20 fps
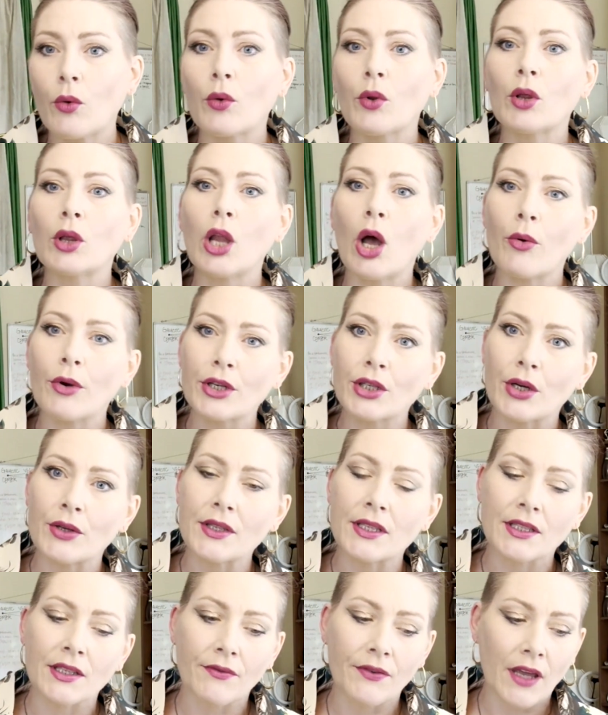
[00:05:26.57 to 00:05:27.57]
lower
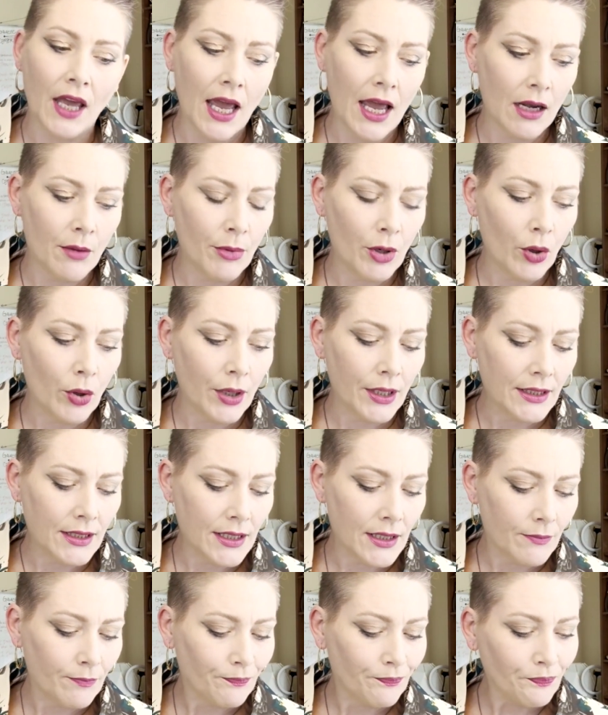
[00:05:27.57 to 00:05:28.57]
doses of
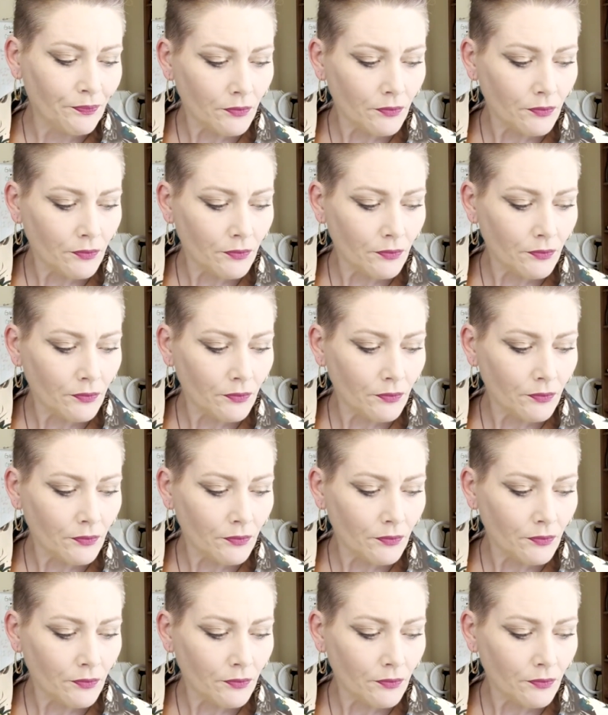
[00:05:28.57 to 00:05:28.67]
cannabinoids